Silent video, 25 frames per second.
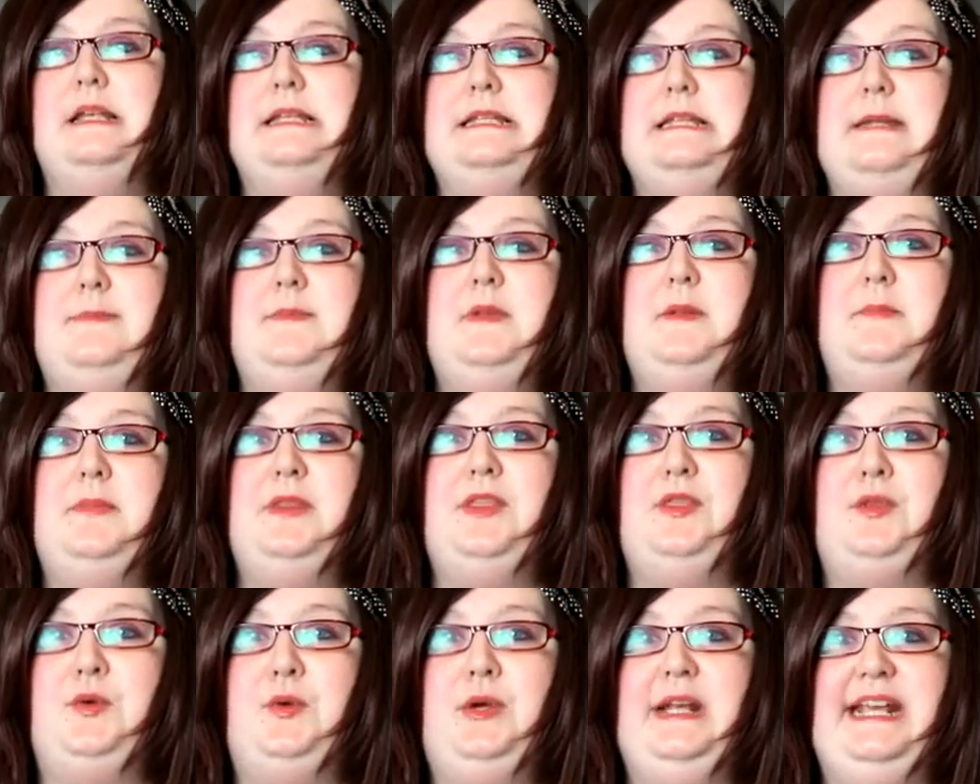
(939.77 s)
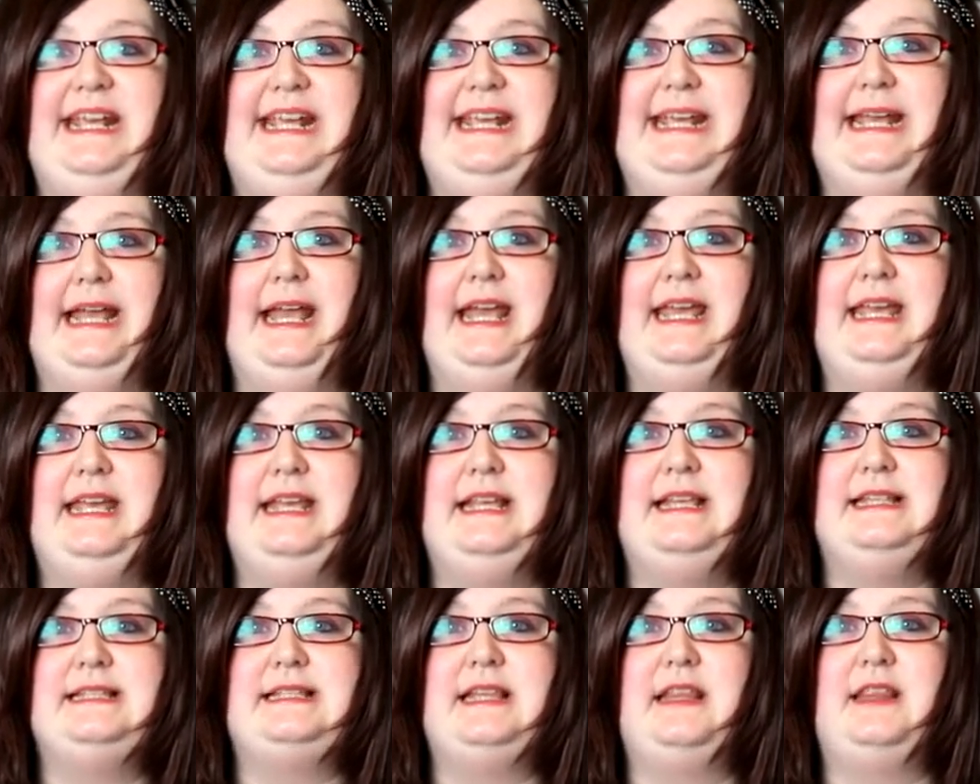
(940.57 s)
Tip number three
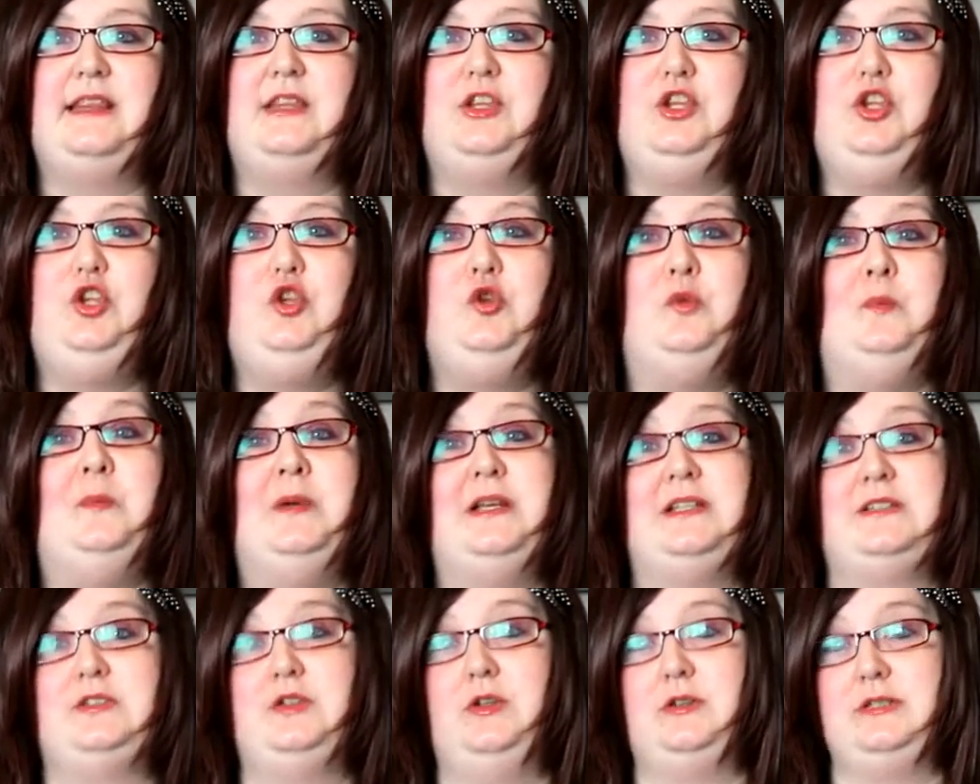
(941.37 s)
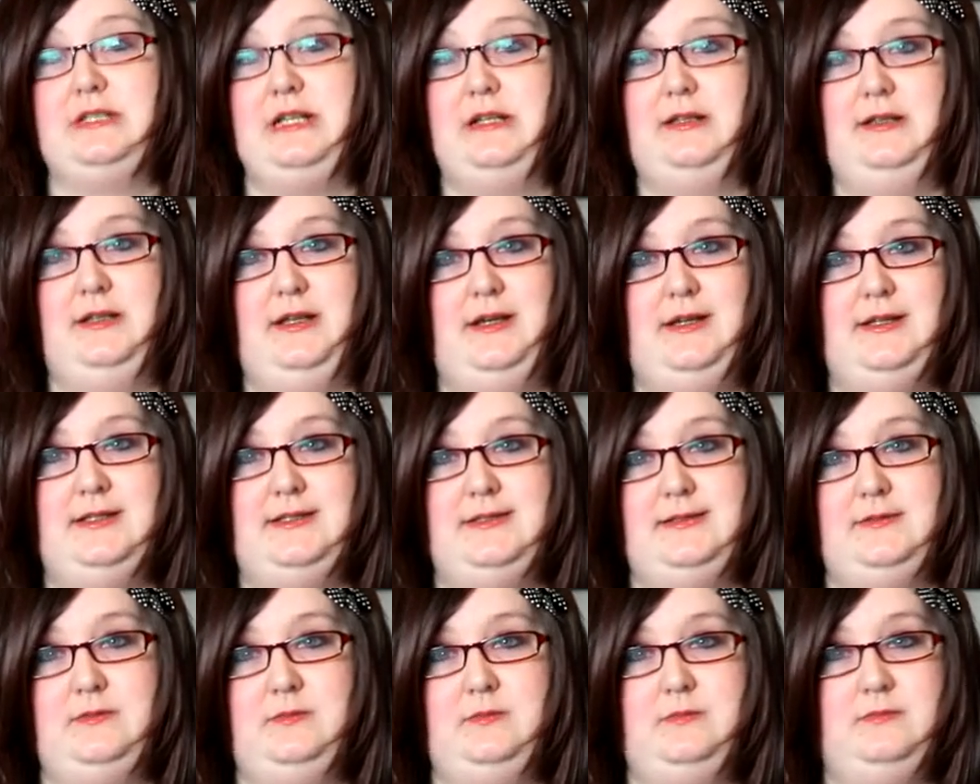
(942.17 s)
is you must not tell
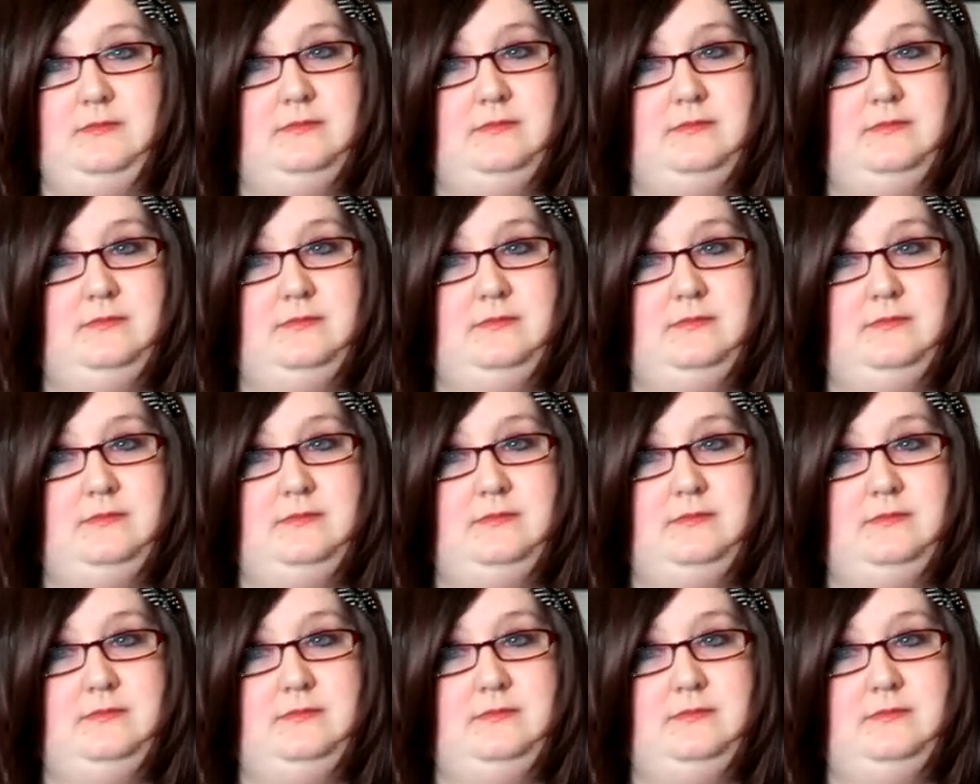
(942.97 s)
lies.